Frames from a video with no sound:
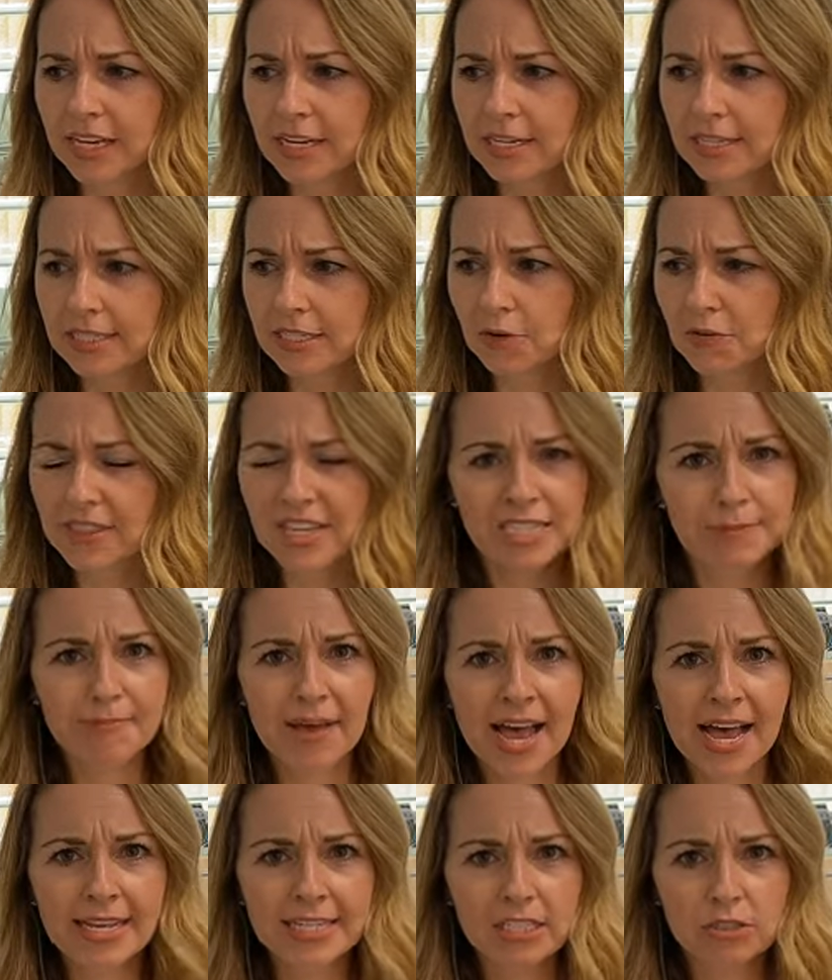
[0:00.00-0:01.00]
So this
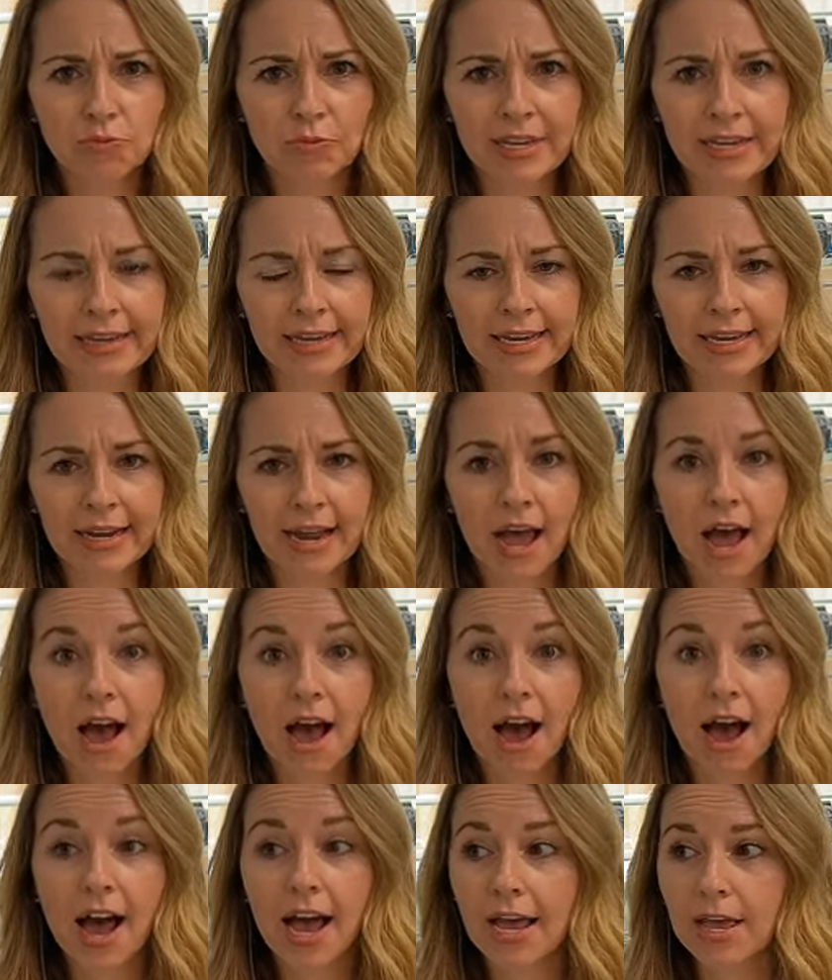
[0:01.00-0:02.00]
past weekend,
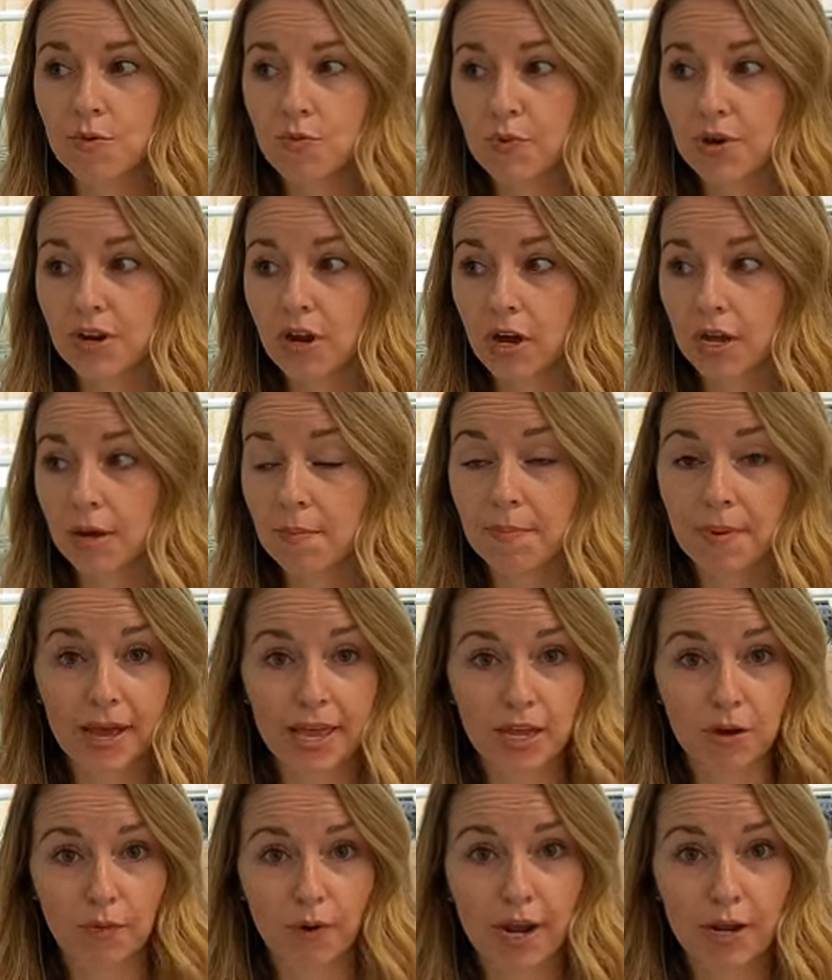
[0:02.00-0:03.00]
I went on a
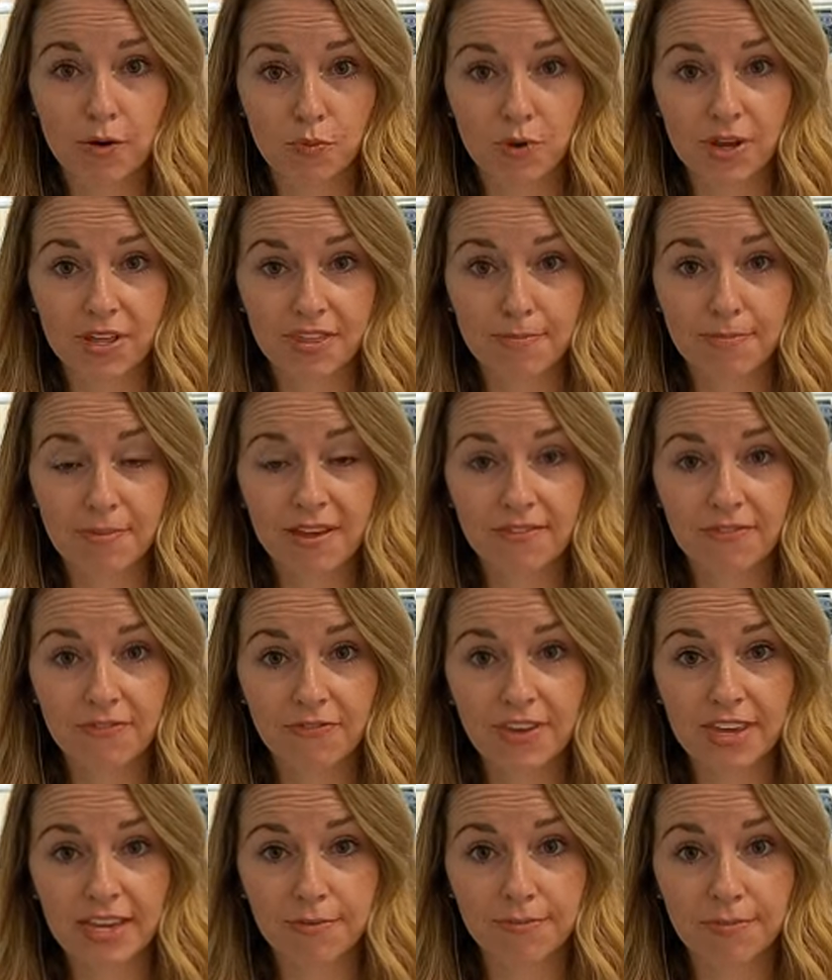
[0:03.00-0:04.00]
bike ride with my
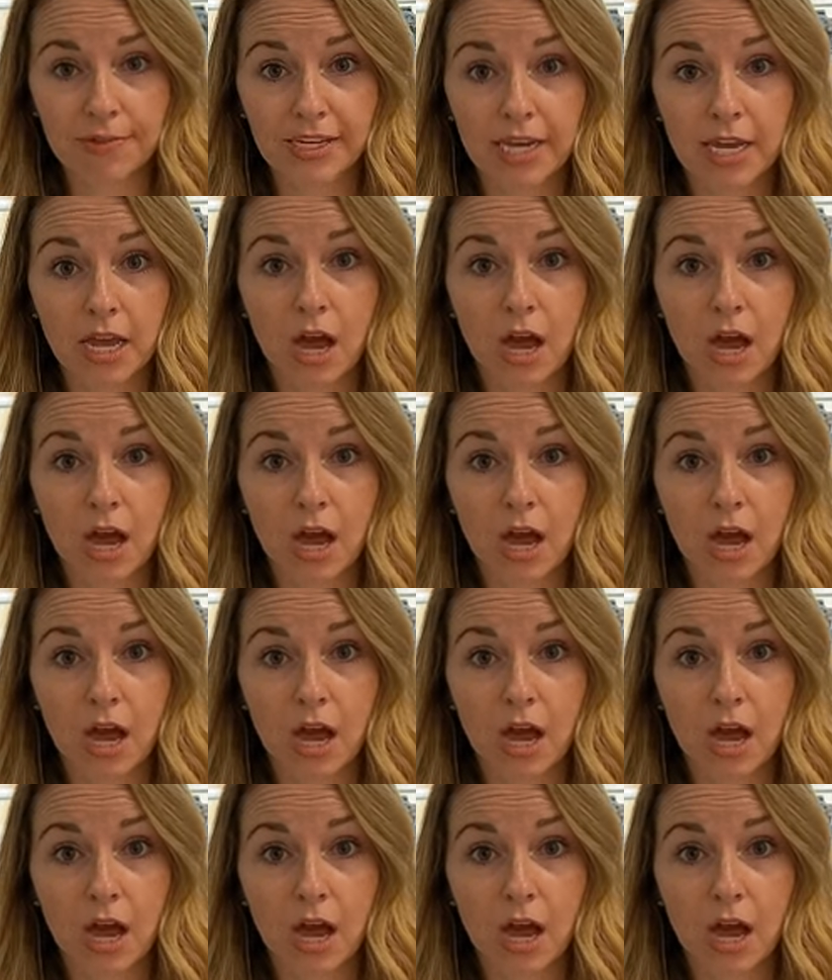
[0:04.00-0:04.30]
family.